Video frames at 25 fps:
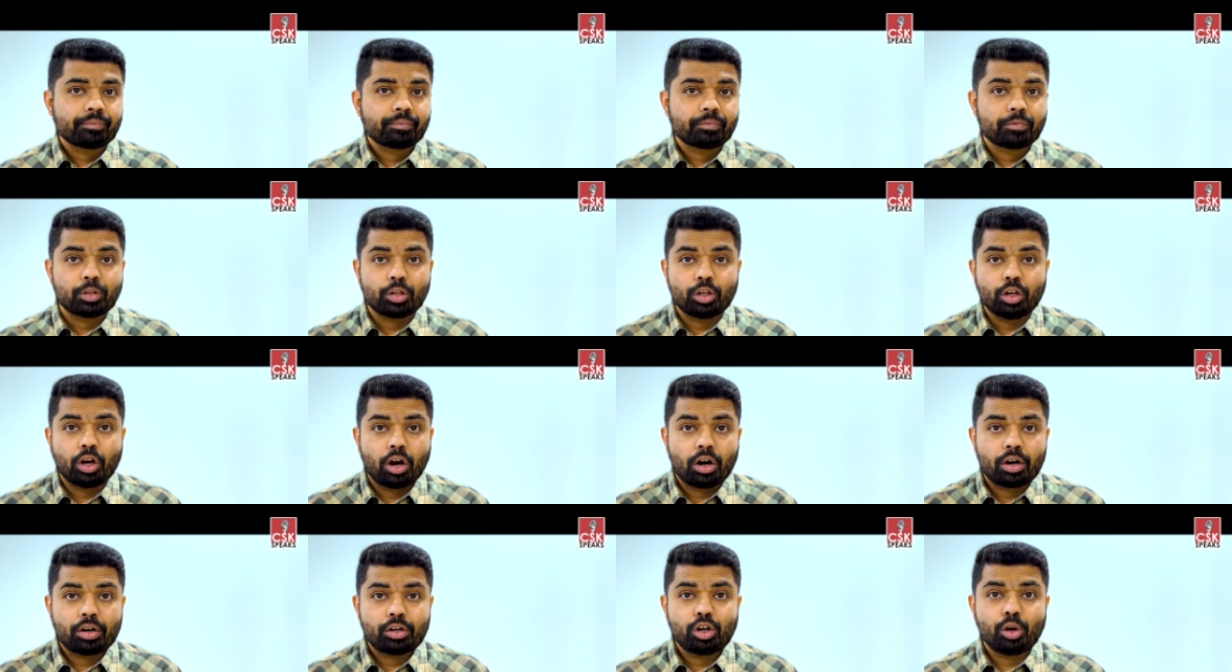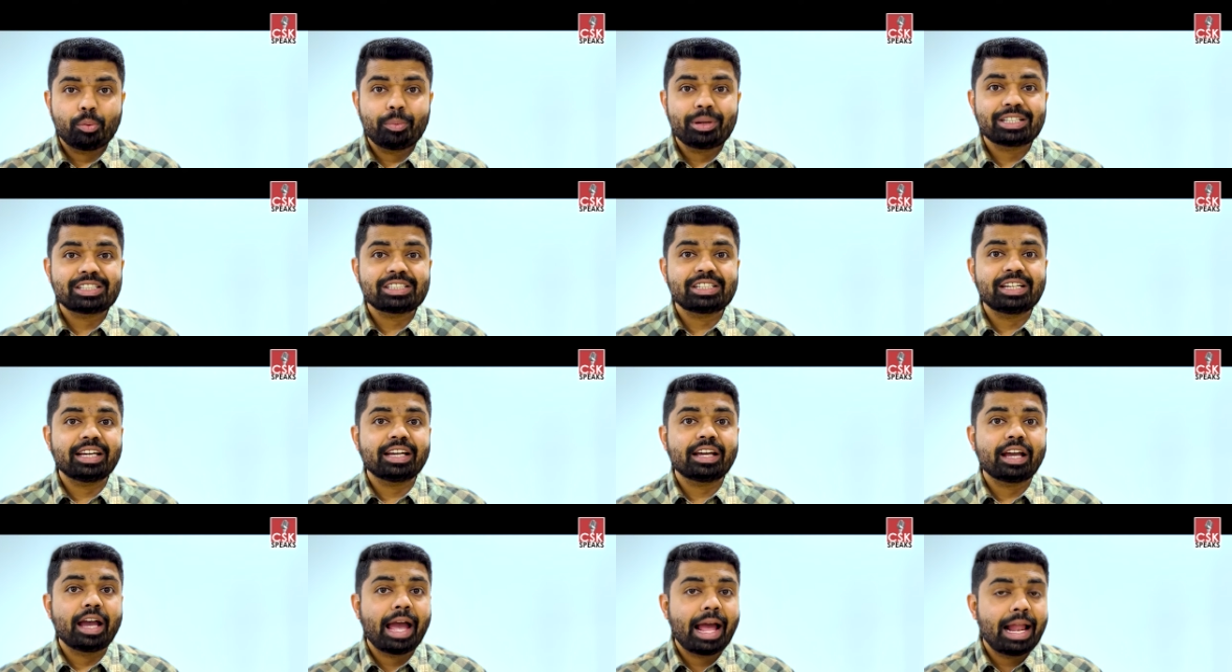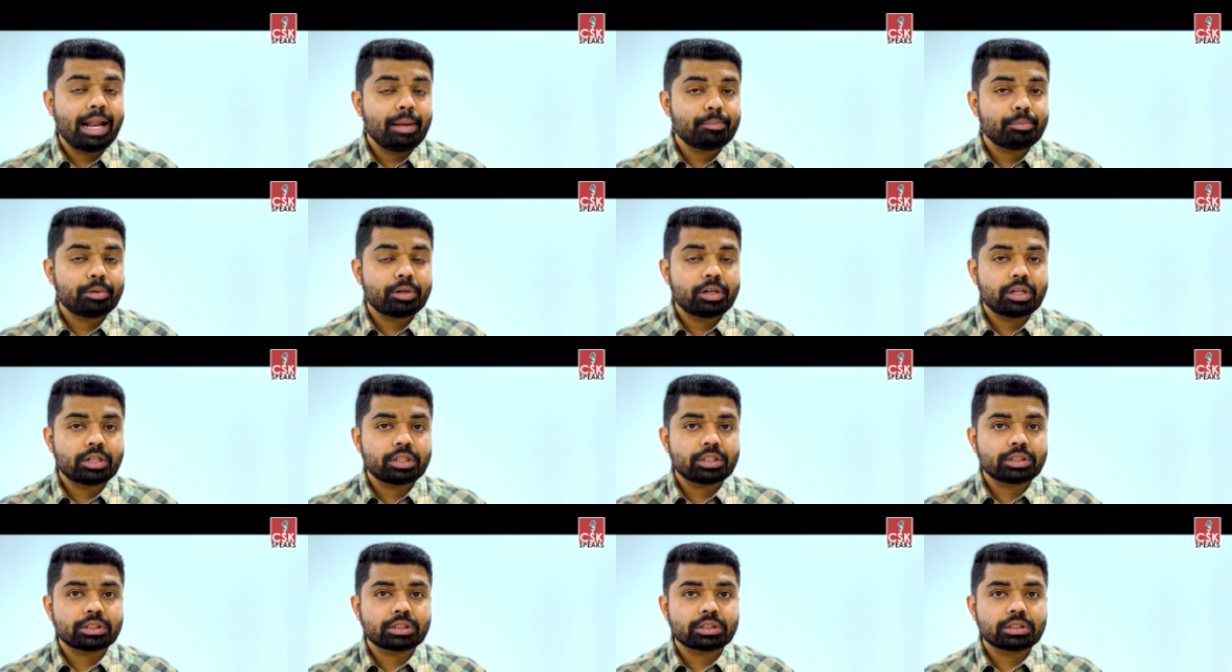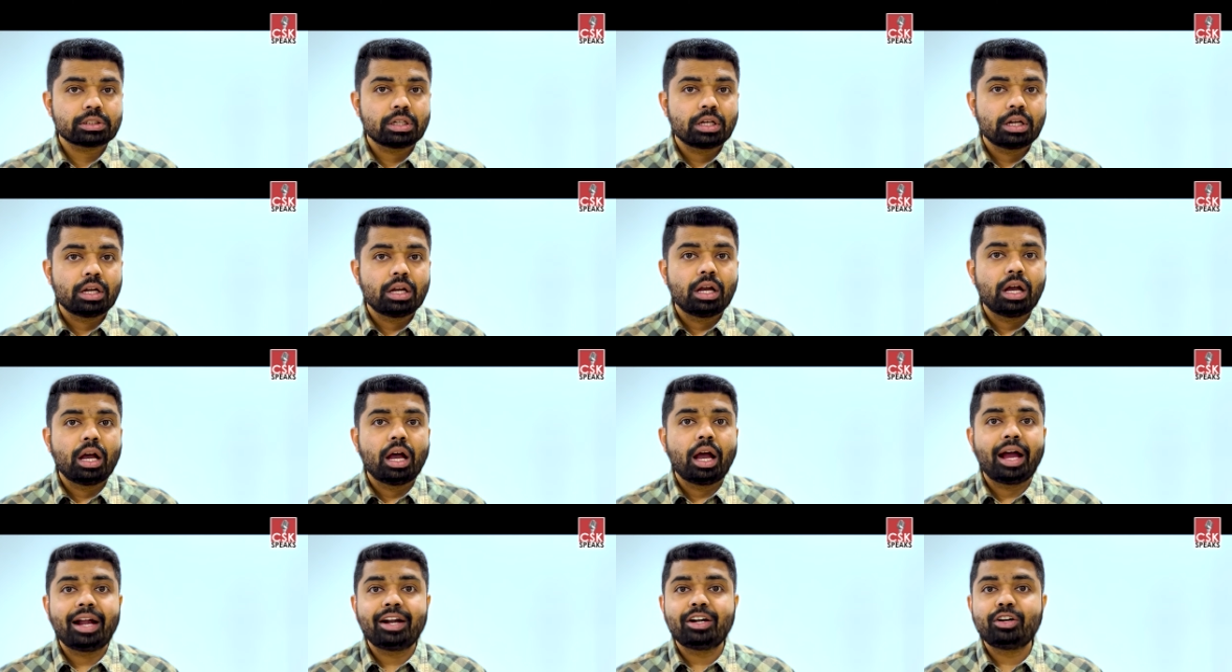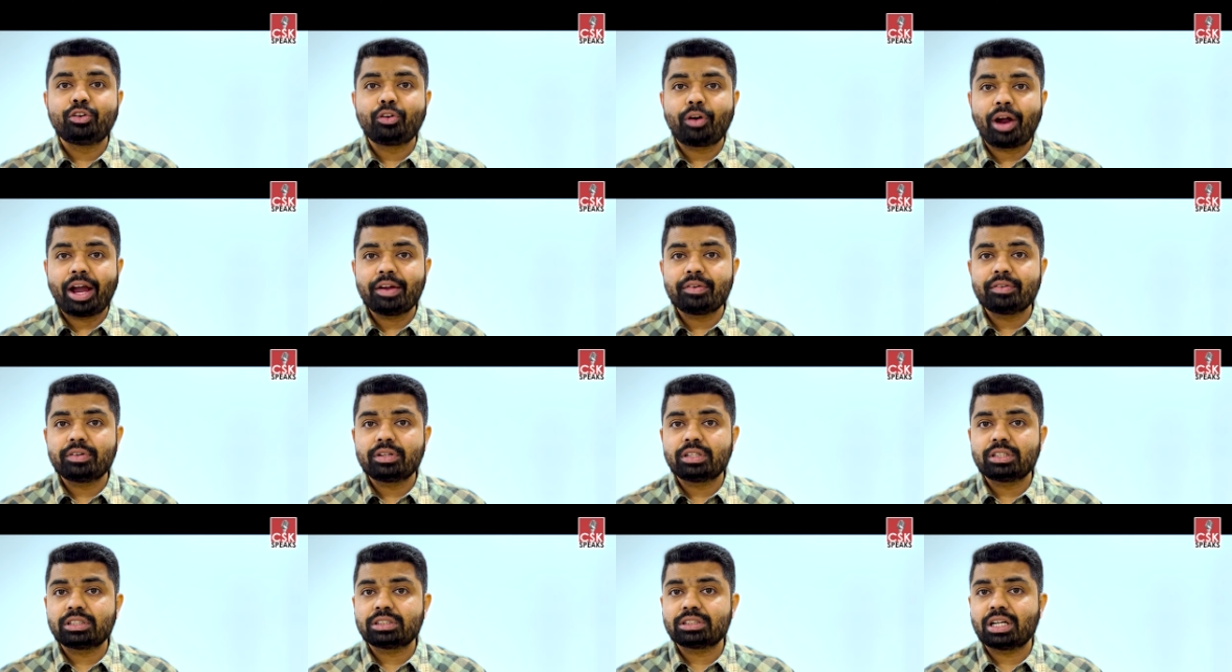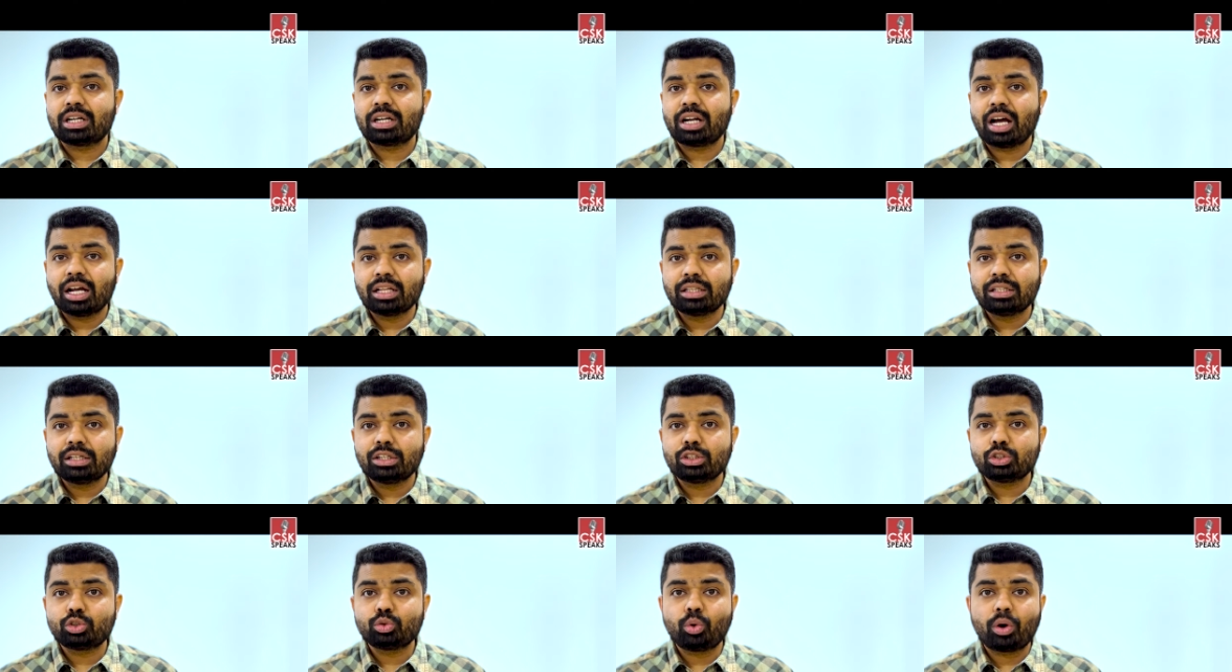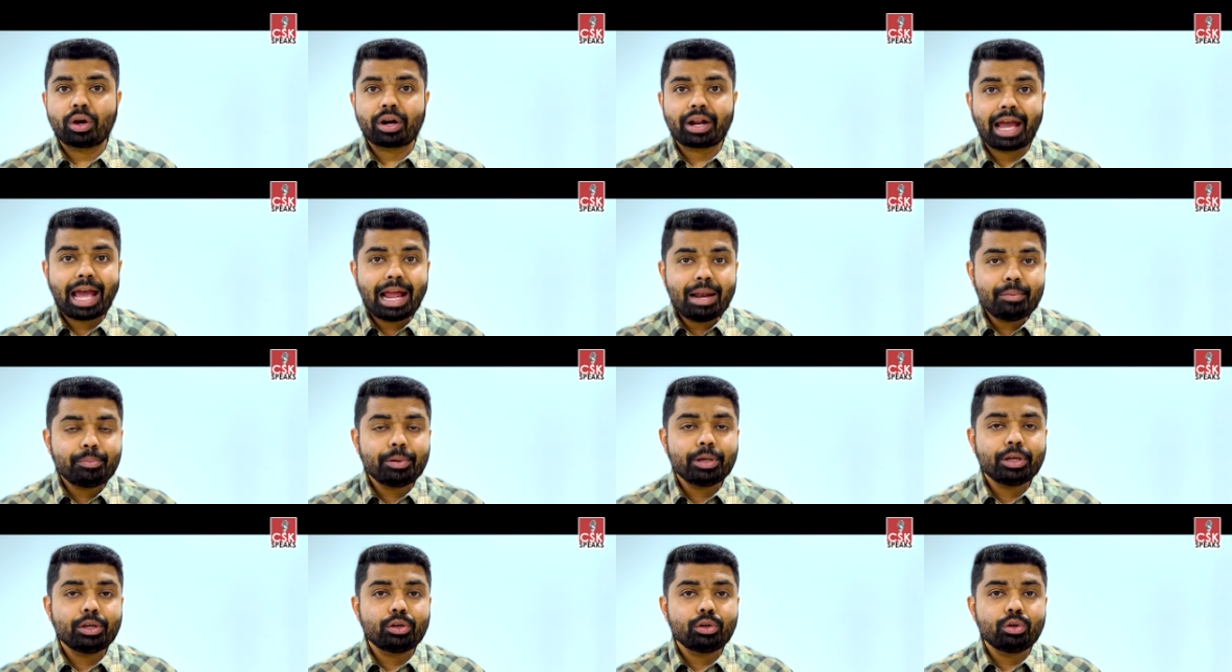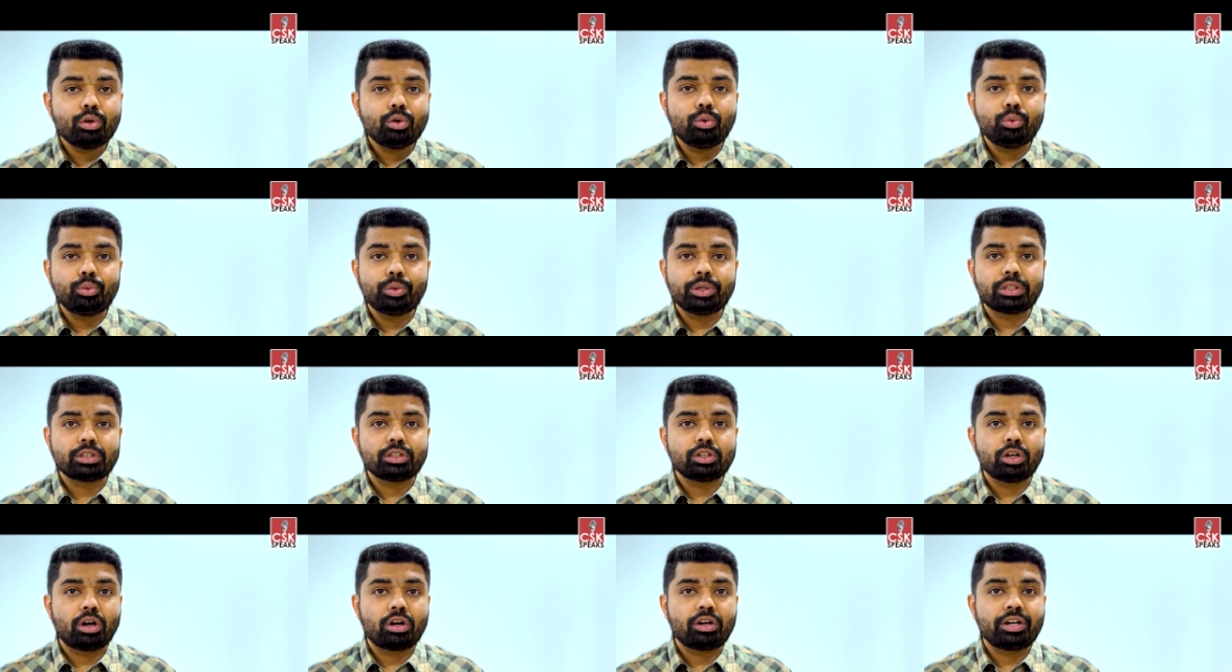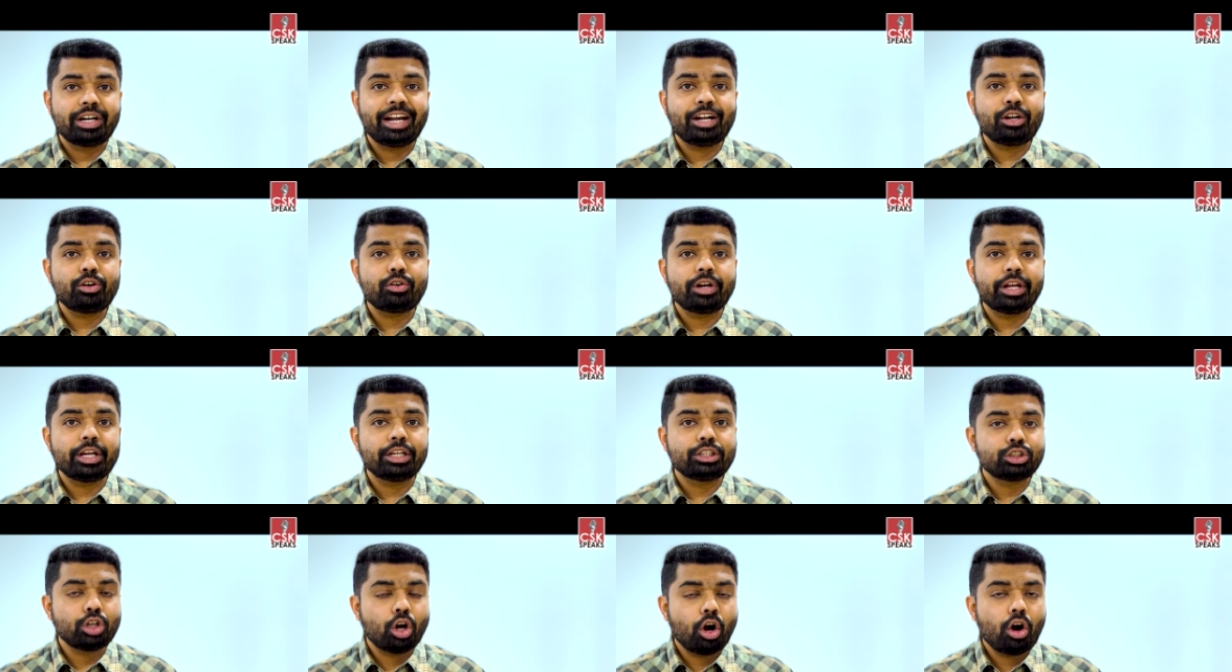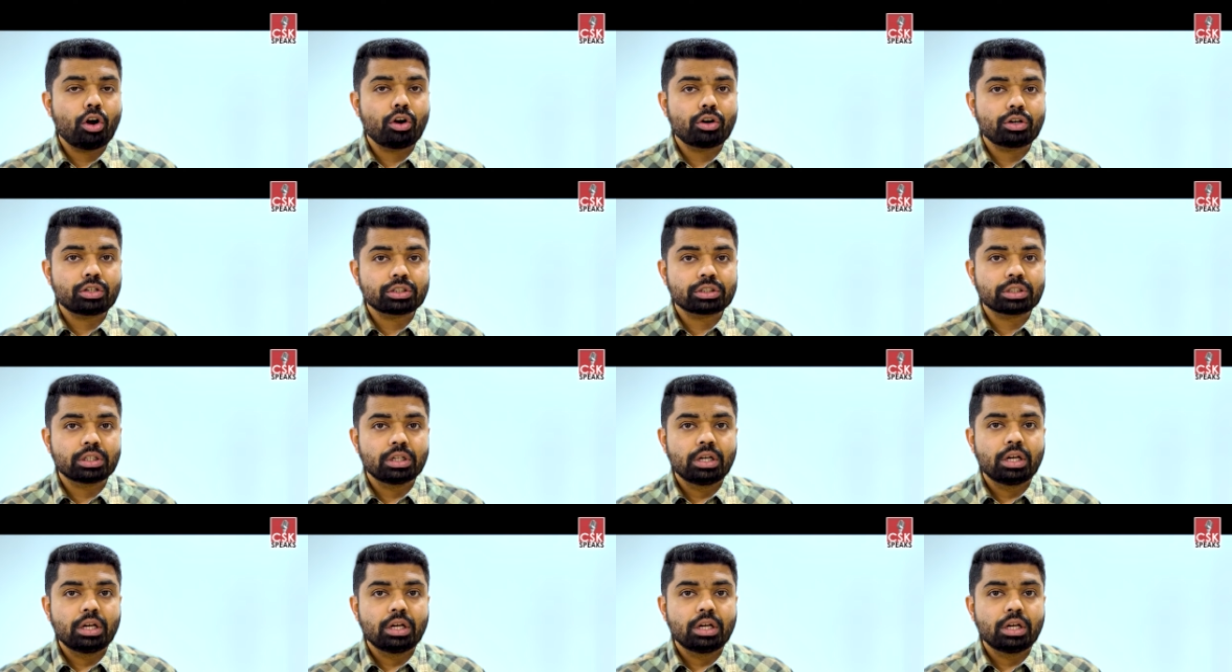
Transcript: your domestic helpers and drivers and others who are helping you with your day-to-day chores,